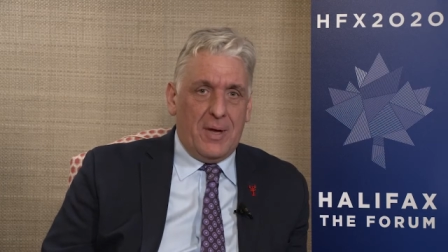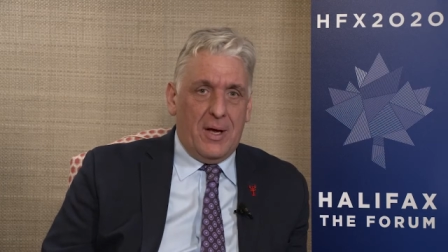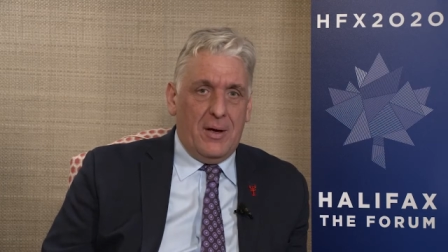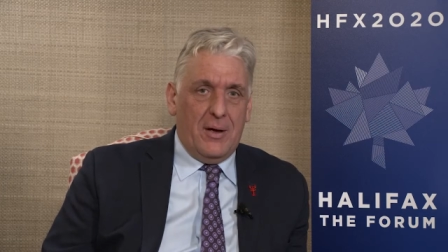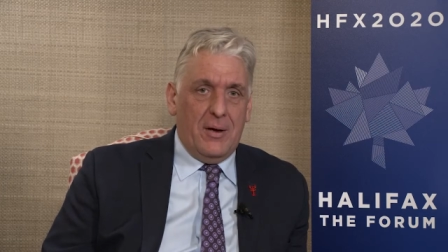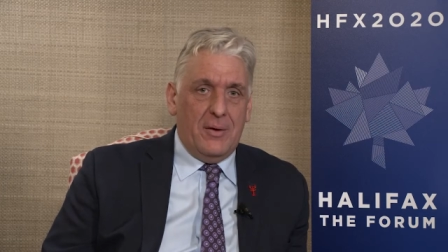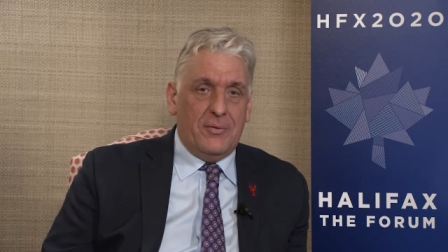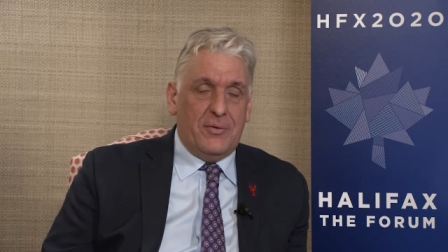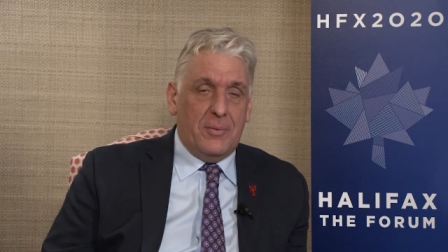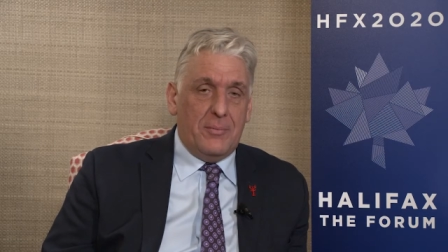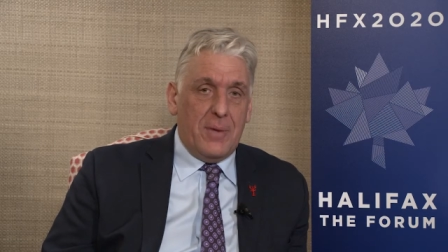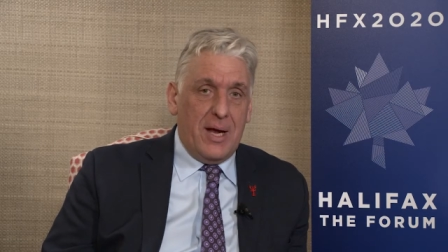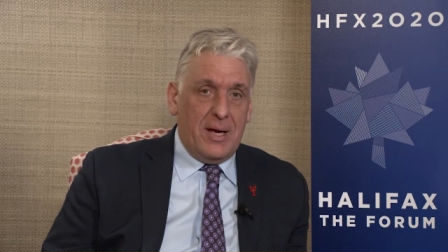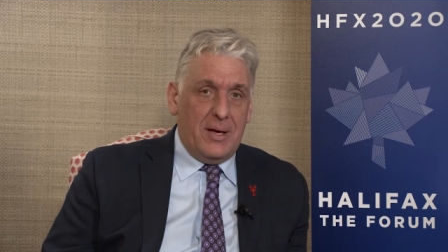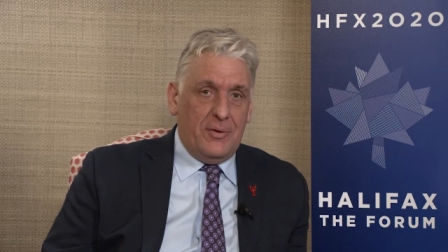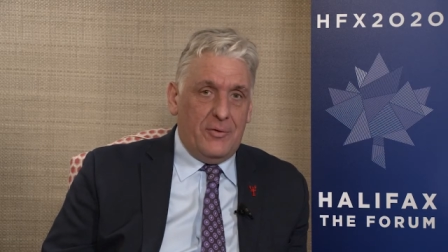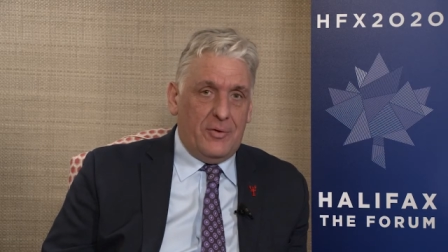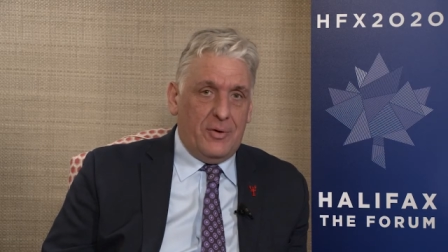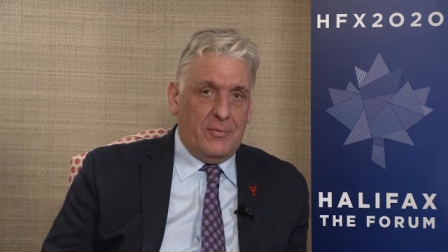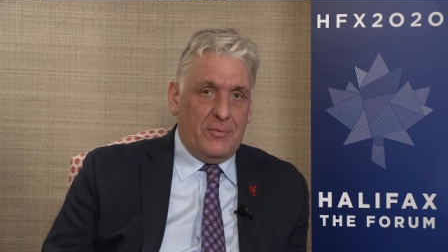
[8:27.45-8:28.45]
uh,
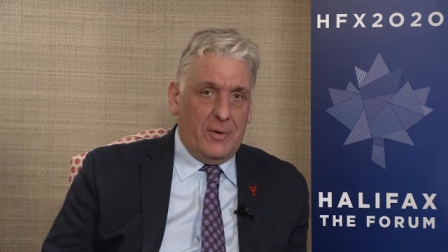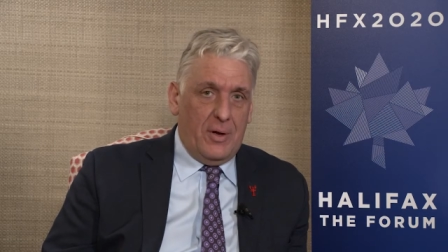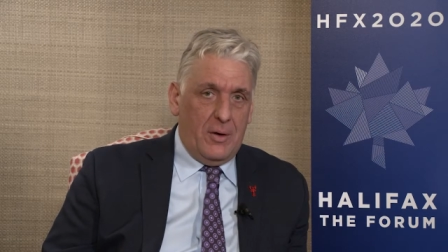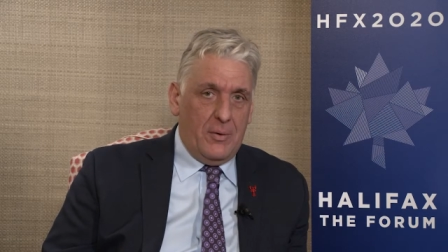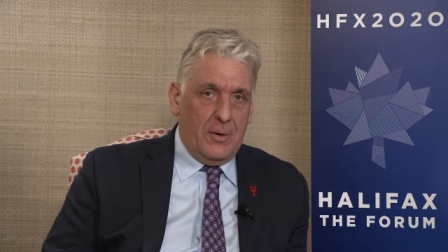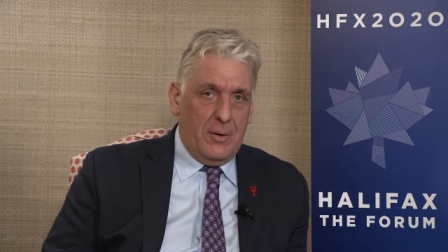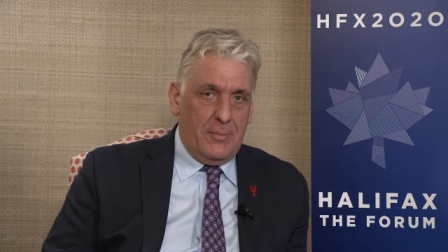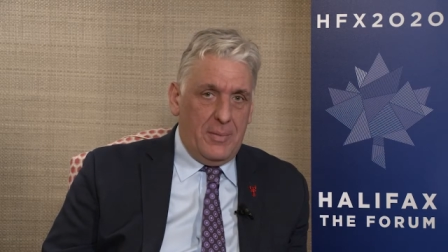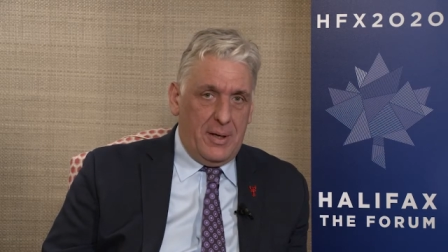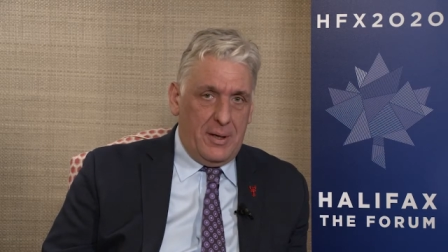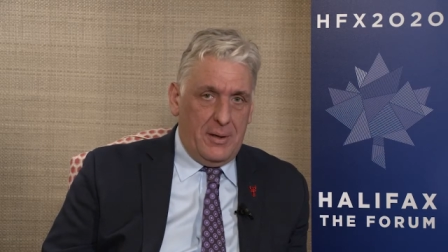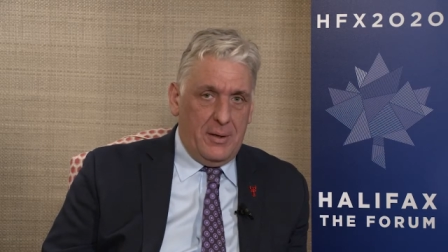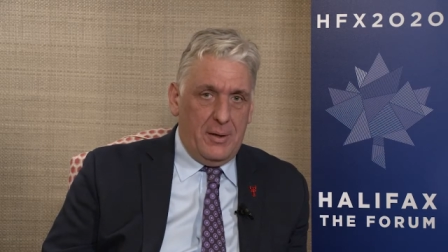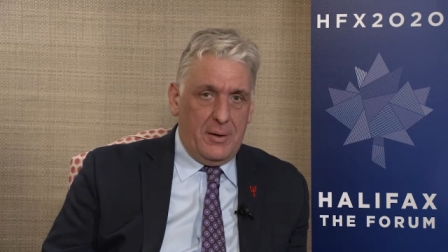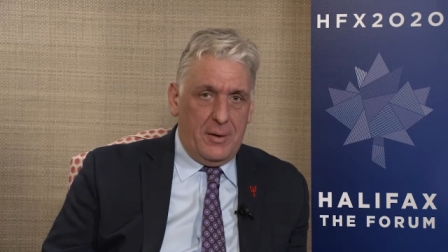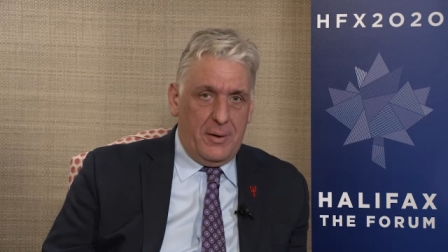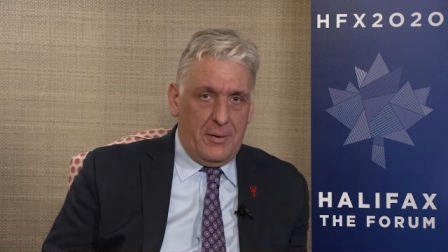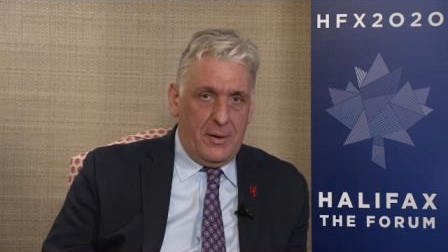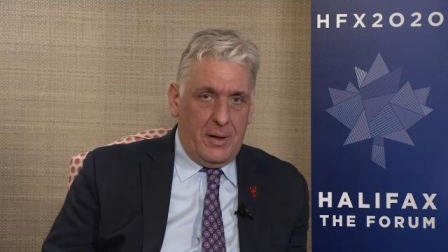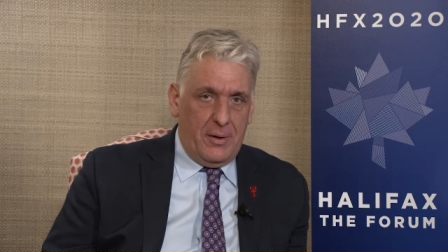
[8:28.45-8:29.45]
domains of lower, middle,
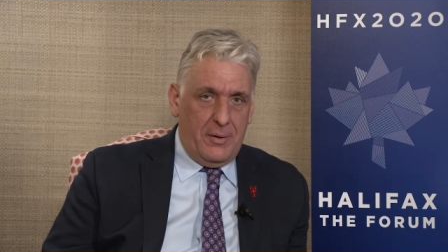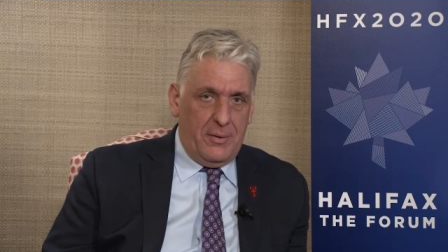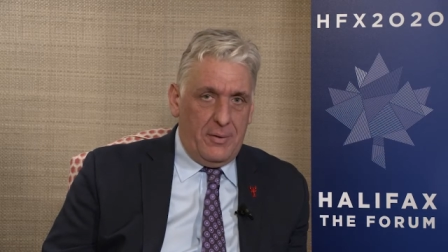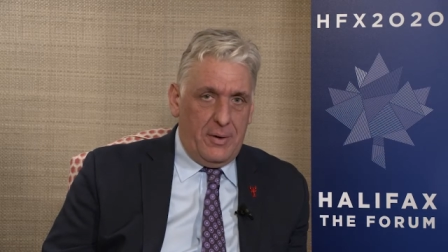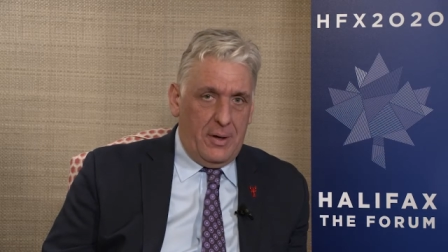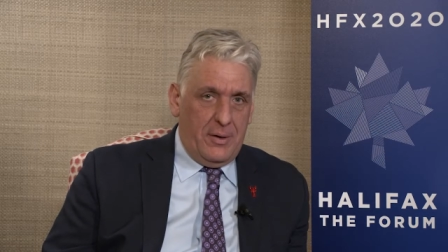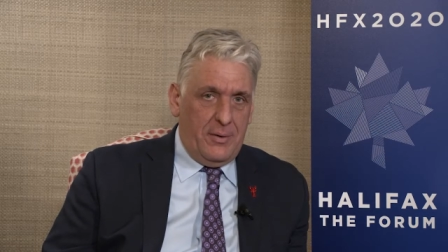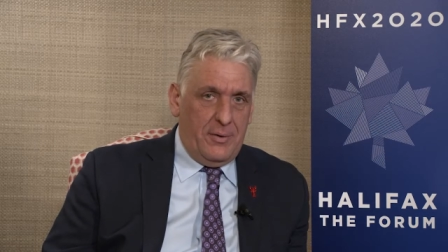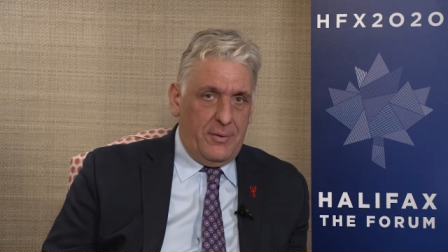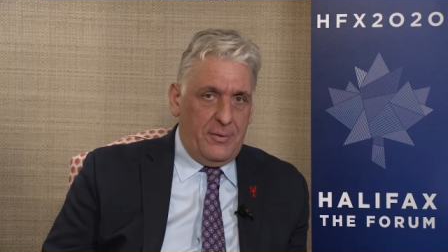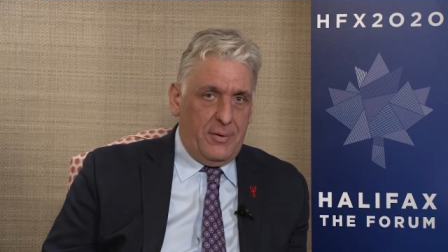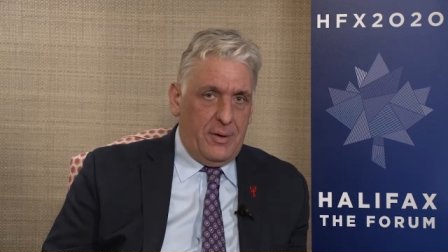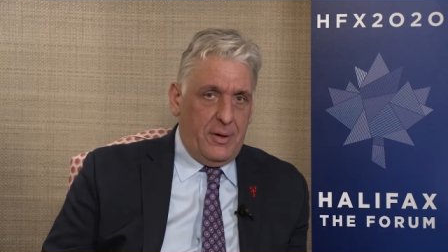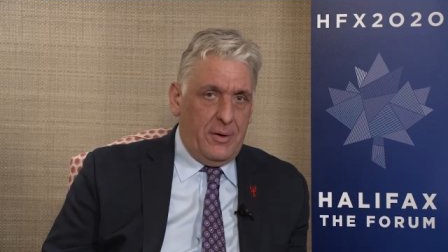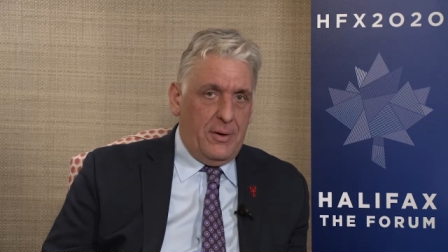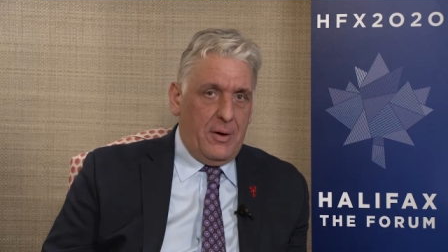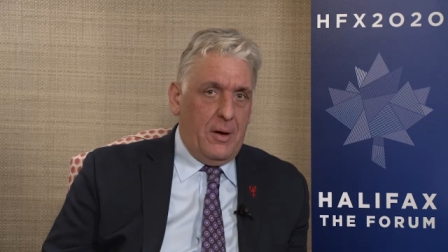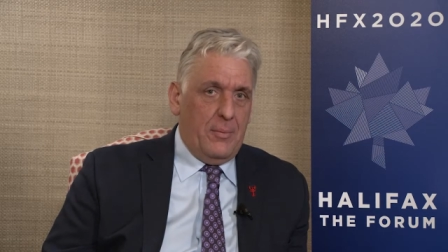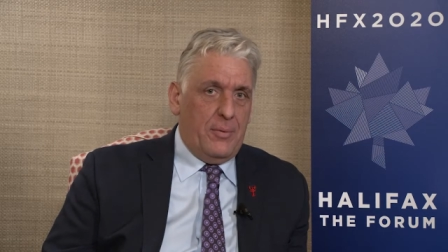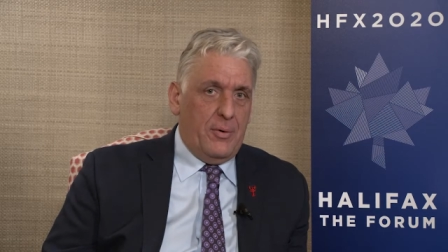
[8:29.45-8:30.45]
and, and, and,
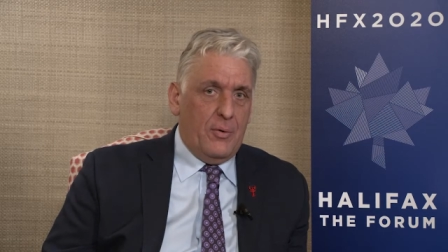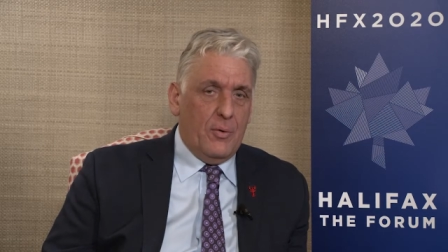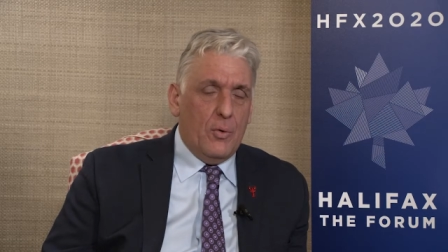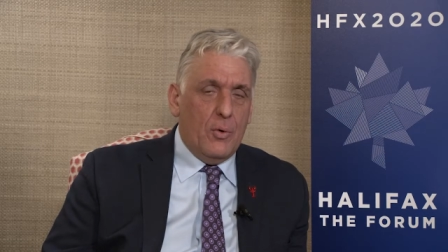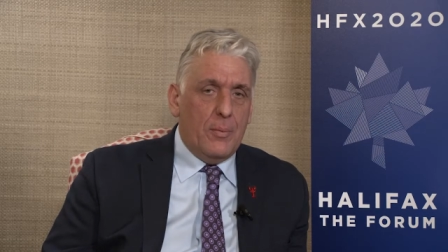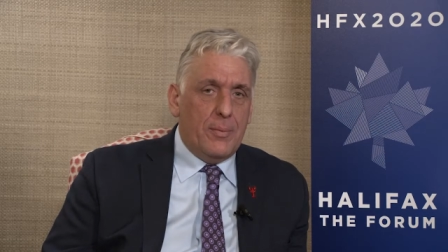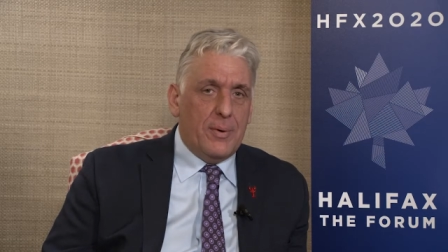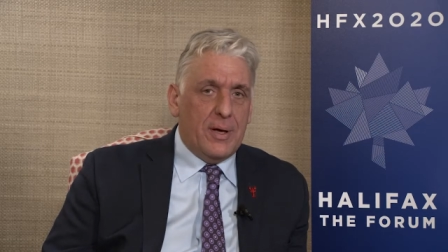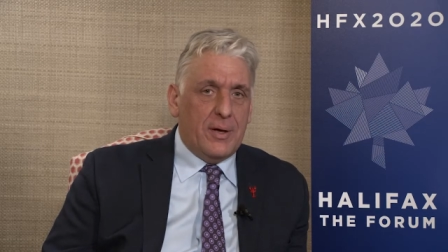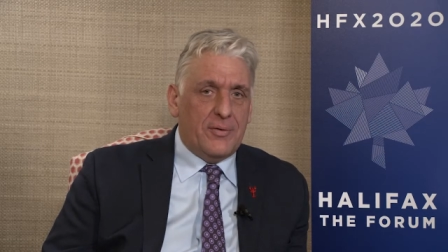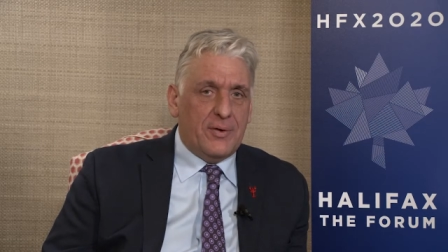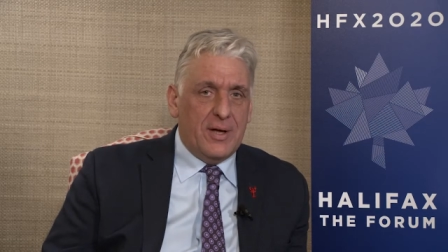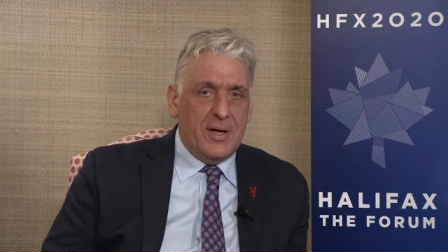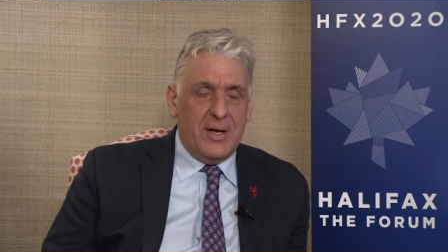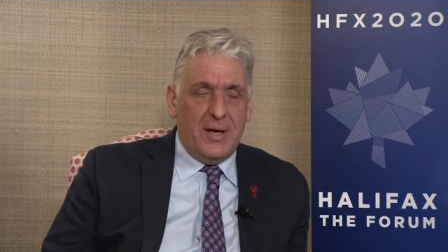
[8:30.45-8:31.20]
and upper orbit,